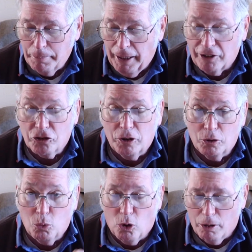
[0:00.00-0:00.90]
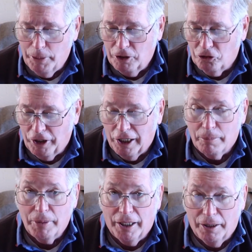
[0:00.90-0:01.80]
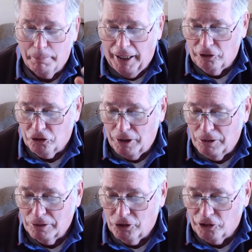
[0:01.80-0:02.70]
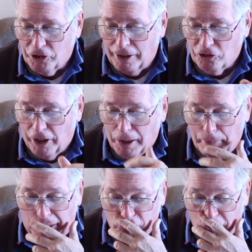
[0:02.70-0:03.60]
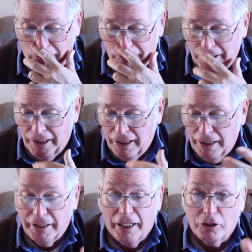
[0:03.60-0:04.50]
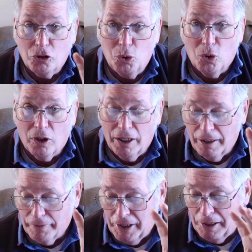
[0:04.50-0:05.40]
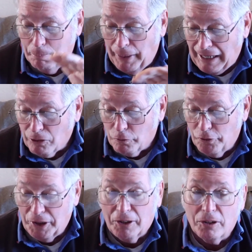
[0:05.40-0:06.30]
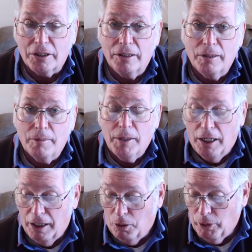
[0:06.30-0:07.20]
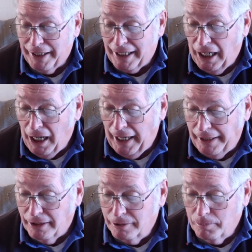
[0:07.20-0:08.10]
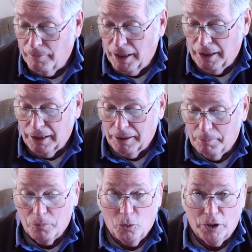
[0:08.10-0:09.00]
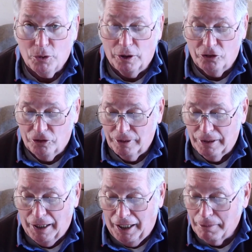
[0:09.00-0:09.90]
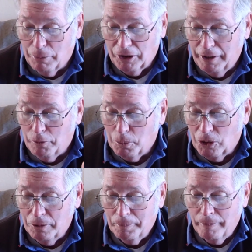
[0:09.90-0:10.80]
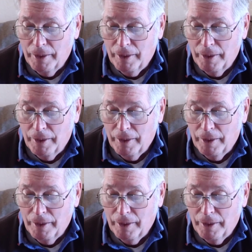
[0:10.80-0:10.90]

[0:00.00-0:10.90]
the Bastogne War Museum in Bastogne, just outside of Bastogne. Then a tour of the battlefield with a guide, which was unbelievable.